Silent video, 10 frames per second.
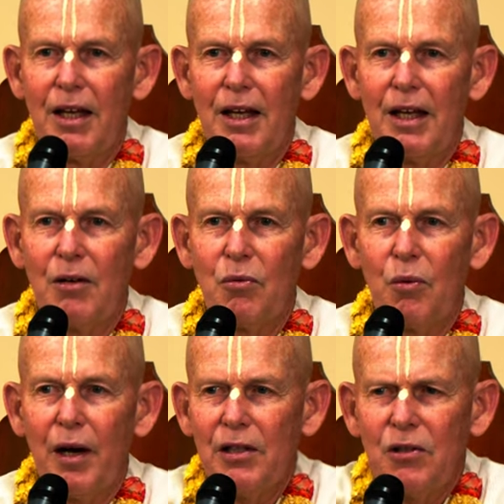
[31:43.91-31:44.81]
And
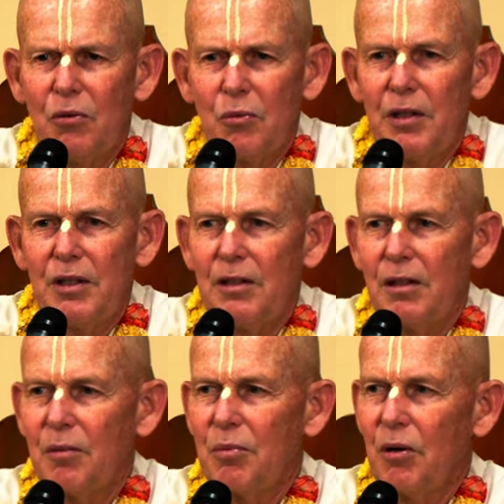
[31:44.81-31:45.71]
why don't we
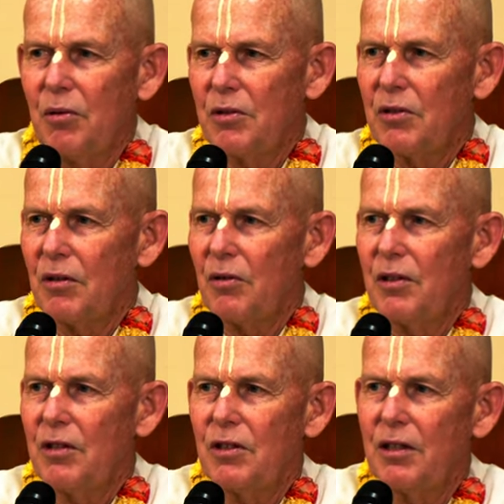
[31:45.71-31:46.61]
approach
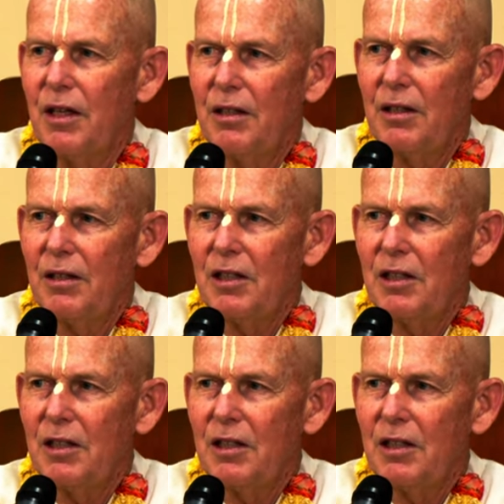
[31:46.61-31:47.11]
Lord Nityananda?